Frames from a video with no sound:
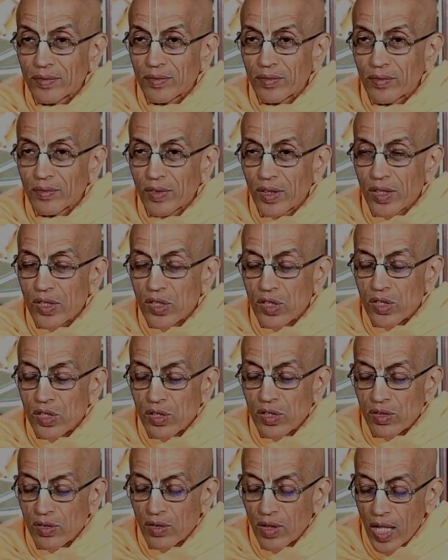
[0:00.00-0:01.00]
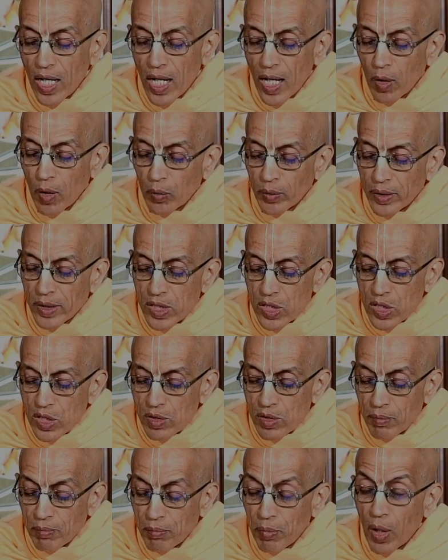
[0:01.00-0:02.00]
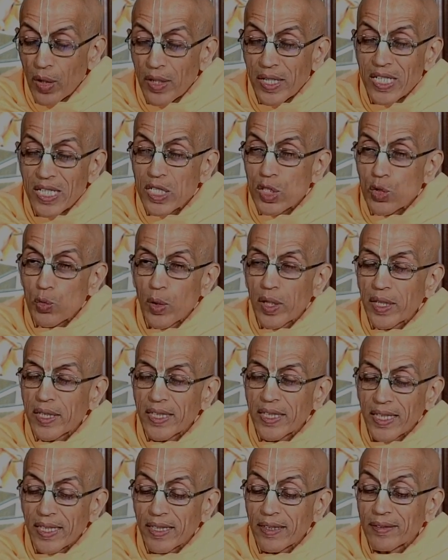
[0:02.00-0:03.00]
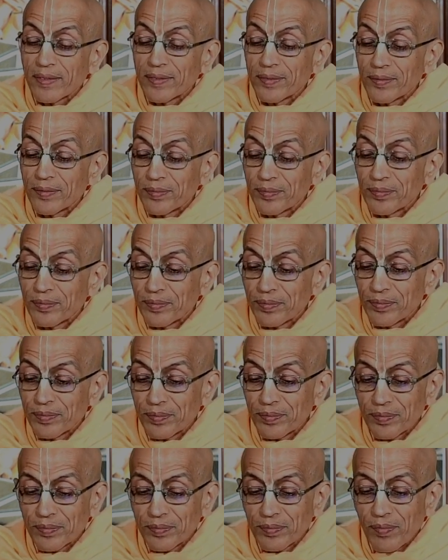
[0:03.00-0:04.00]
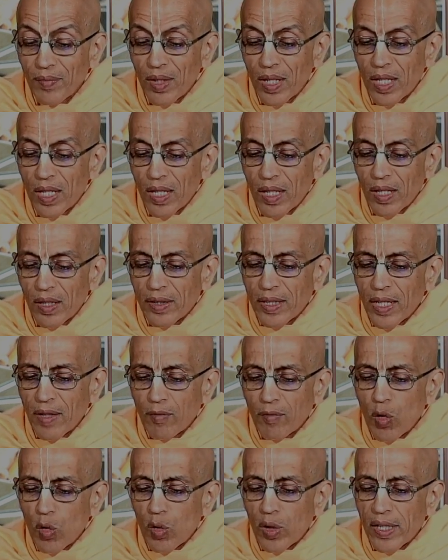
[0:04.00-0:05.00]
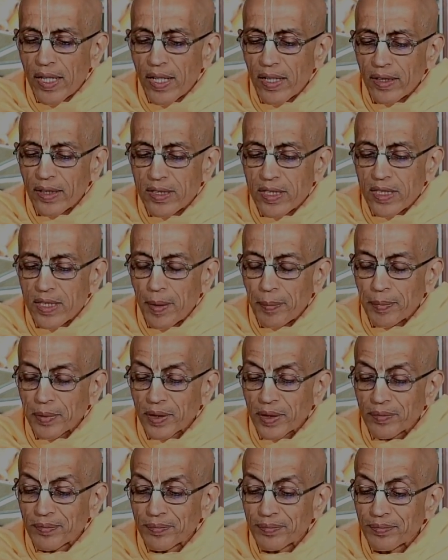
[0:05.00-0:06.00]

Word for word: this how this body is working. They have no clear conception.